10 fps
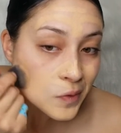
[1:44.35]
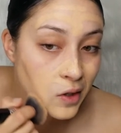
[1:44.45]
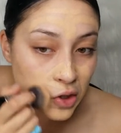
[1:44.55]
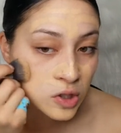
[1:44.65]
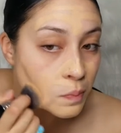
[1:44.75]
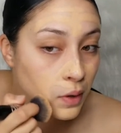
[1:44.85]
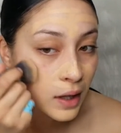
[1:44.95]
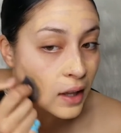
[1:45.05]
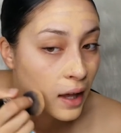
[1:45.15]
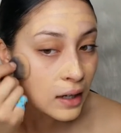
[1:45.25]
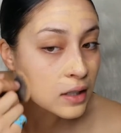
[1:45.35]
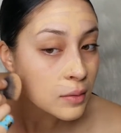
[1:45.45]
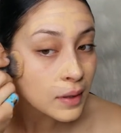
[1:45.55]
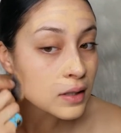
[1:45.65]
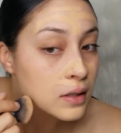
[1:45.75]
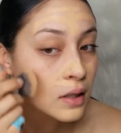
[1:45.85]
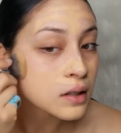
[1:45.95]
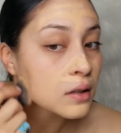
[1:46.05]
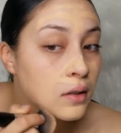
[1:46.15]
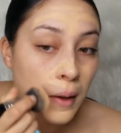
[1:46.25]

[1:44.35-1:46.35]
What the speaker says: and just blend that into my skin.